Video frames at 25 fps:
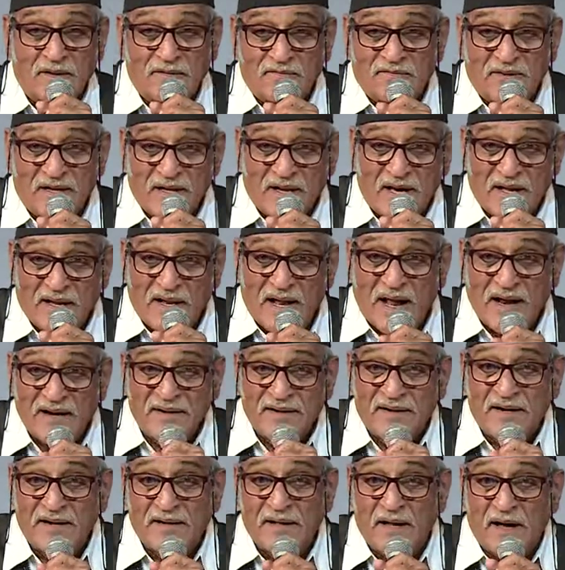when I
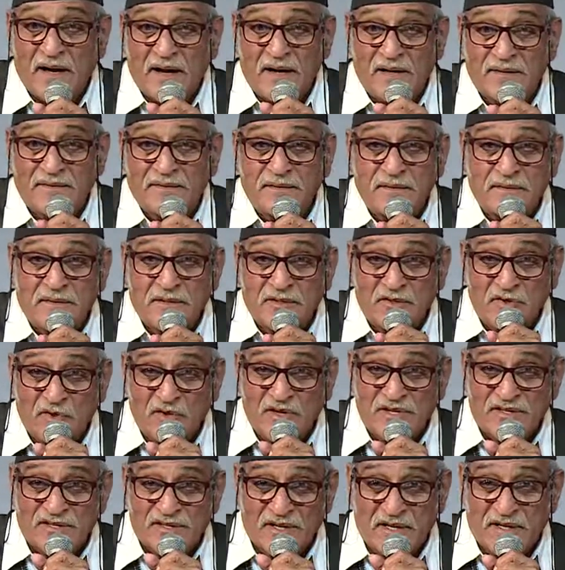landed at
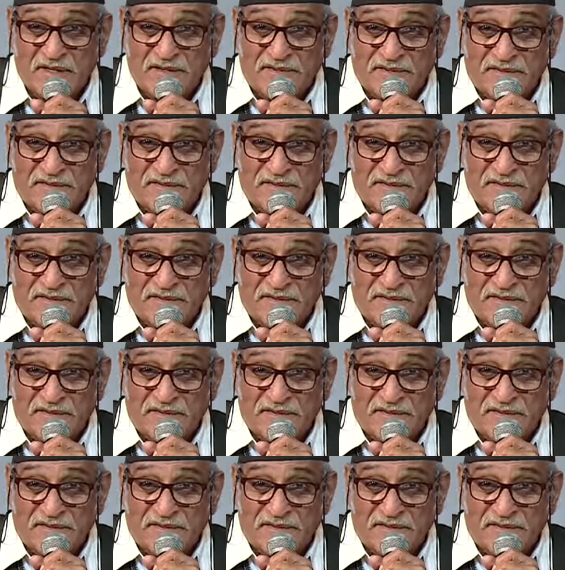USA